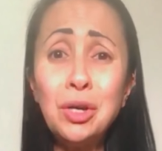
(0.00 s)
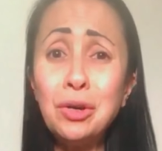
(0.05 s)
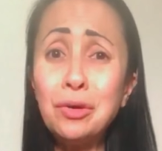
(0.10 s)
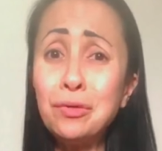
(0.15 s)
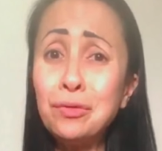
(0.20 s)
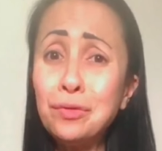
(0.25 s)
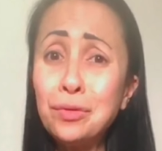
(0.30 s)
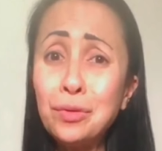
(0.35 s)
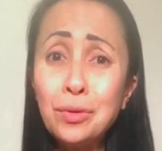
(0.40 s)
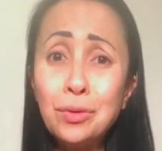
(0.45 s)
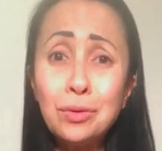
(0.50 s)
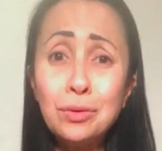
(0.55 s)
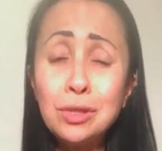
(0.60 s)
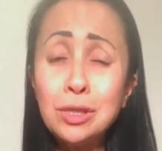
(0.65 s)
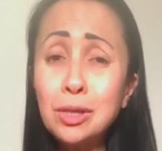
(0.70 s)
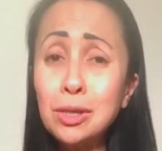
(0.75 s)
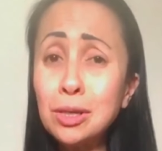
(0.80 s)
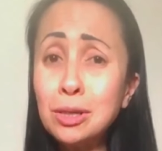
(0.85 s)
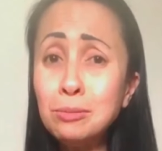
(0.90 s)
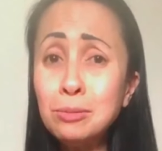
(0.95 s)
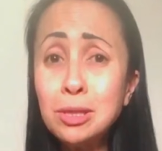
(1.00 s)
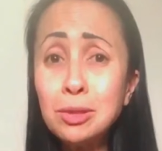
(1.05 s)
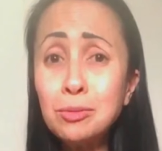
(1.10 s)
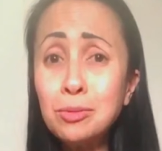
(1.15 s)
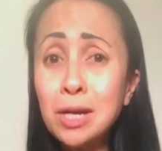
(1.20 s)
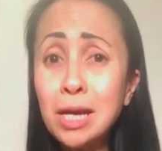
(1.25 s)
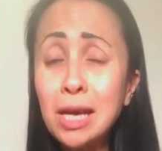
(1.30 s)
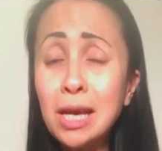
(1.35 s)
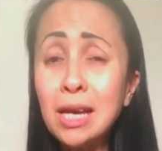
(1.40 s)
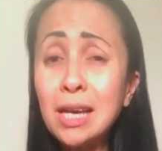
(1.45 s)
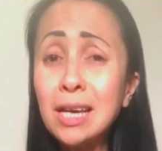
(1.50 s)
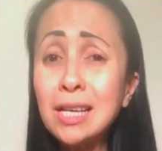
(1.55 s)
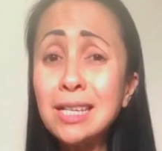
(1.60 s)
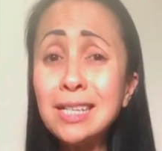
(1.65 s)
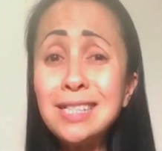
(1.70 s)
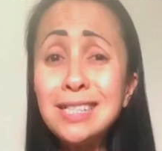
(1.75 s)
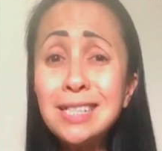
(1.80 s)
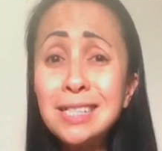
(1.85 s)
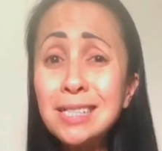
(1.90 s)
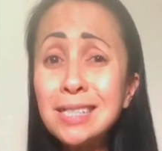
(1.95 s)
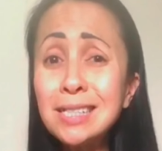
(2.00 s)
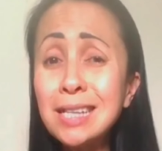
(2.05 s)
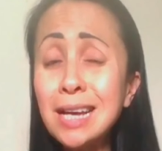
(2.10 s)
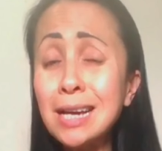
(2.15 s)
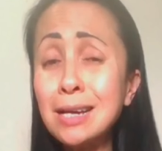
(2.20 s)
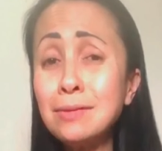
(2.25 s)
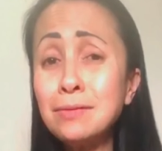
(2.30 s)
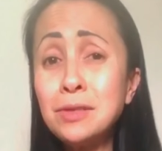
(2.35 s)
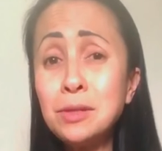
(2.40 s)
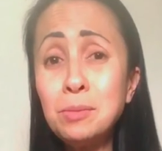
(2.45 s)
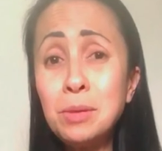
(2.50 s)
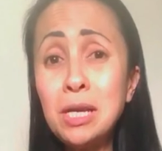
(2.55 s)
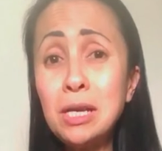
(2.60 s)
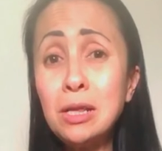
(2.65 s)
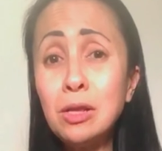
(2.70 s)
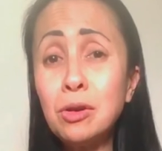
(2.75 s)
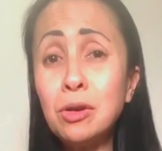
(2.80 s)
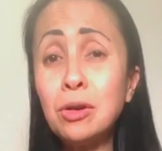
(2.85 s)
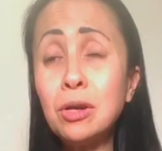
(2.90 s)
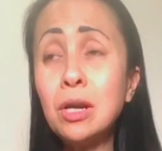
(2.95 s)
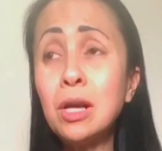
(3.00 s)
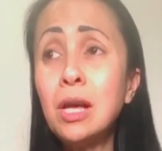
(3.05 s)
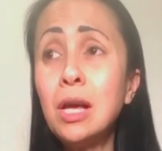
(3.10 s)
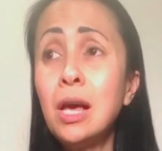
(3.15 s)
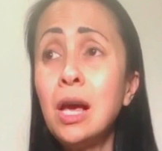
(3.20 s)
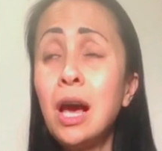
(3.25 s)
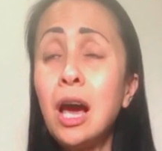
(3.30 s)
of 4 times a week, and it doesn't have to be long.